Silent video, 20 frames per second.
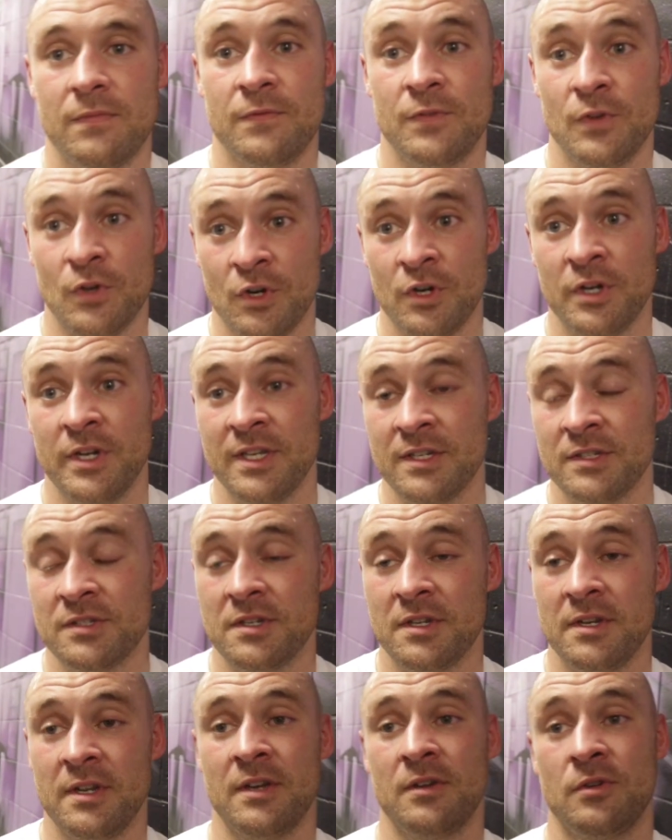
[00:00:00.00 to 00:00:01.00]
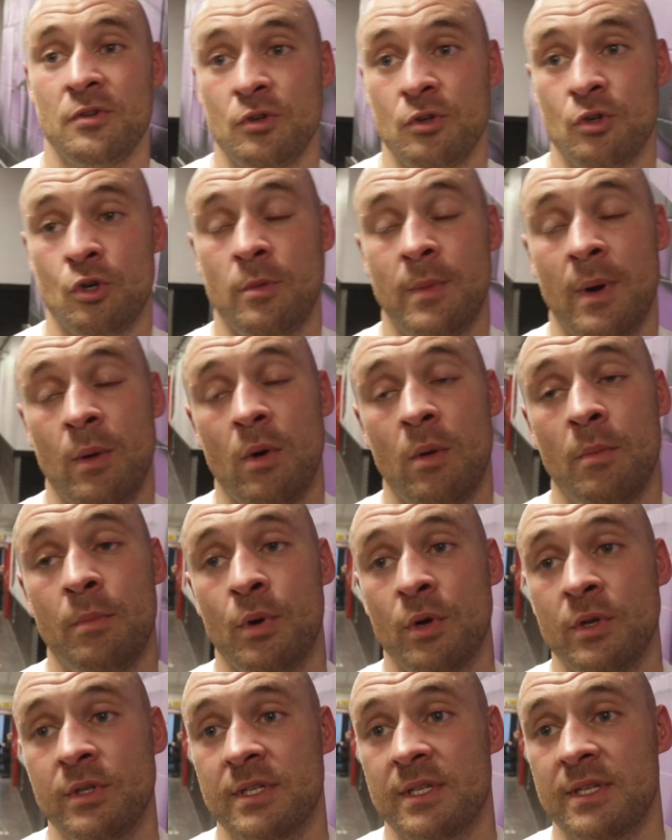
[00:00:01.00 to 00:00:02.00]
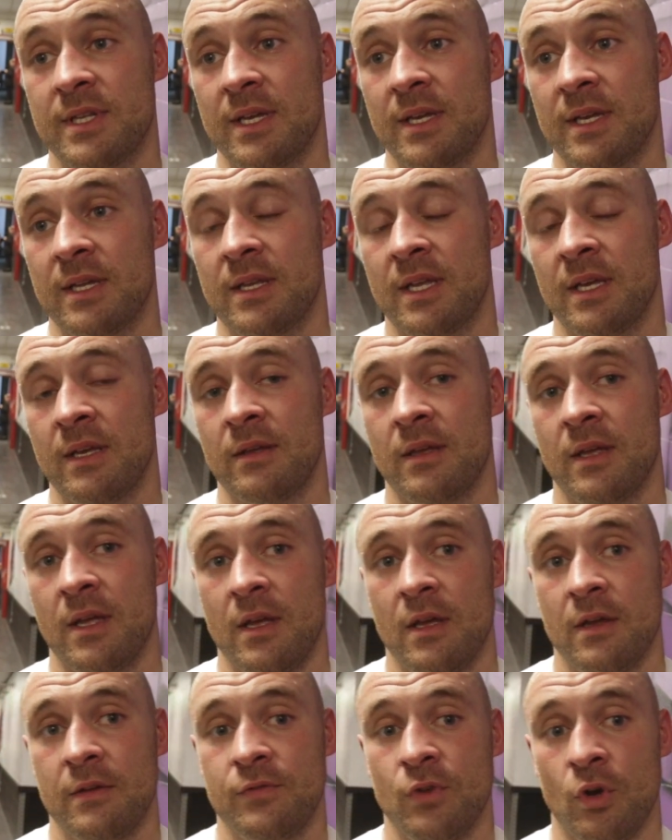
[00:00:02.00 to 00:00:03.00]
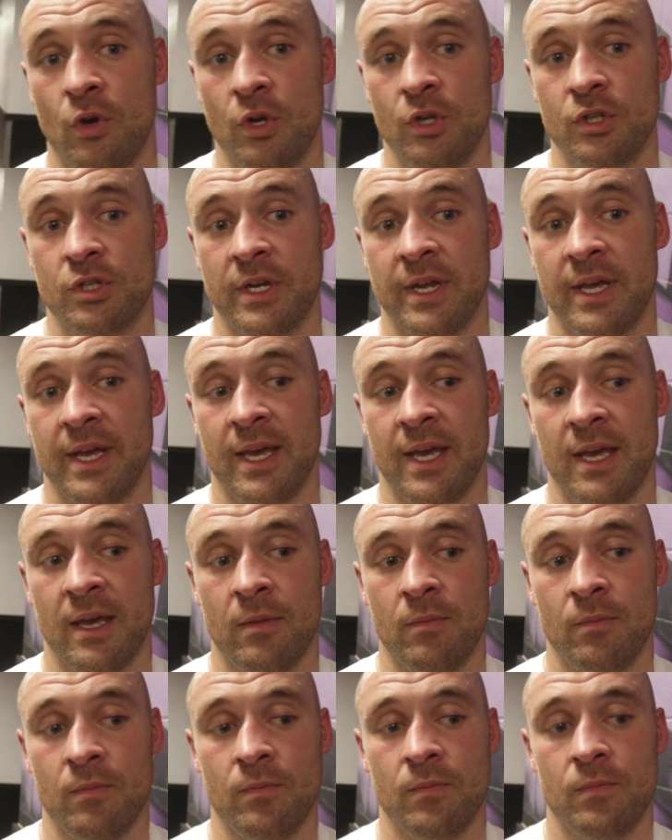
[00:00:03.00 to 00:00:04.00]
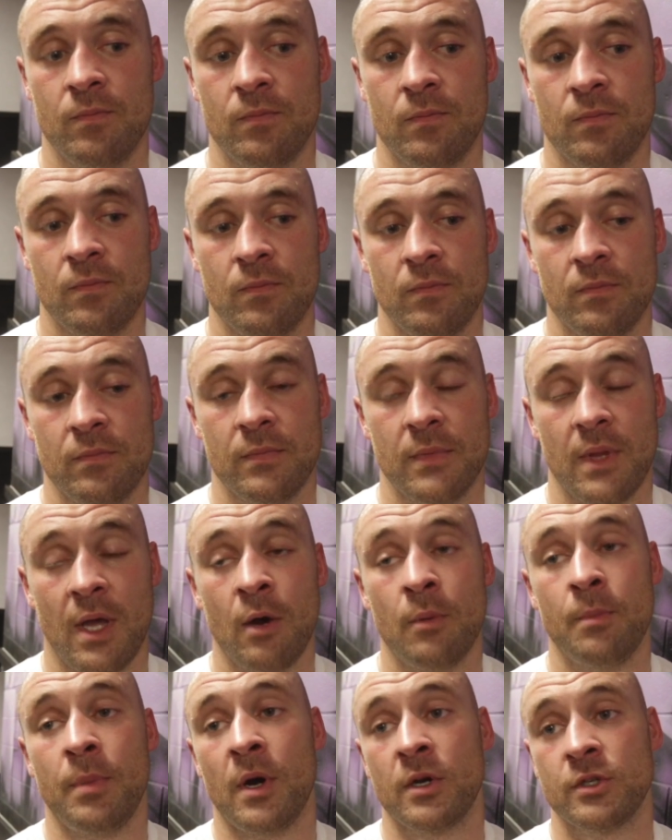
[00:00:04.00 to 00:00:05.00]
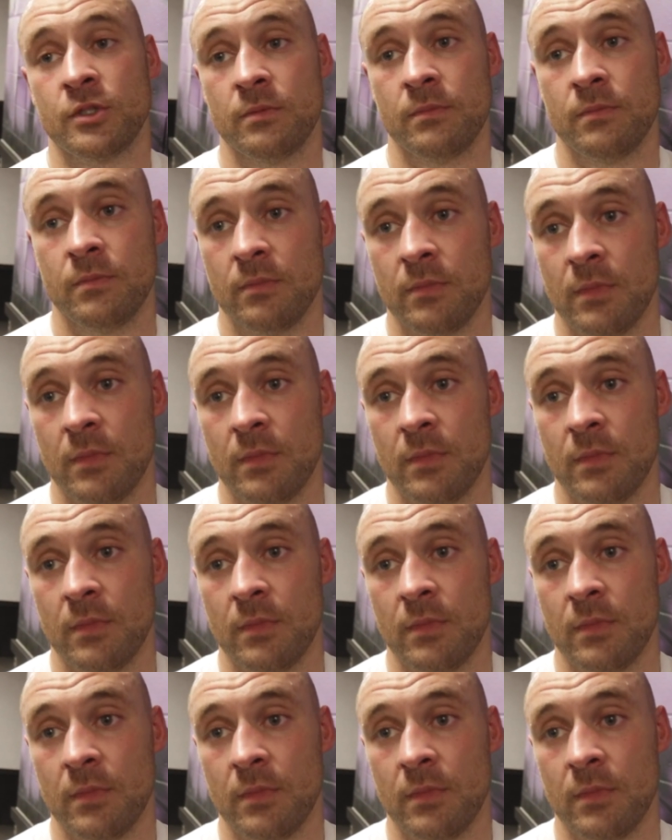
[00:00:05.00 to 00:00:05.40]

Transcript: Fury is going to come out and point at things. I think Fury's going to um, outbox him.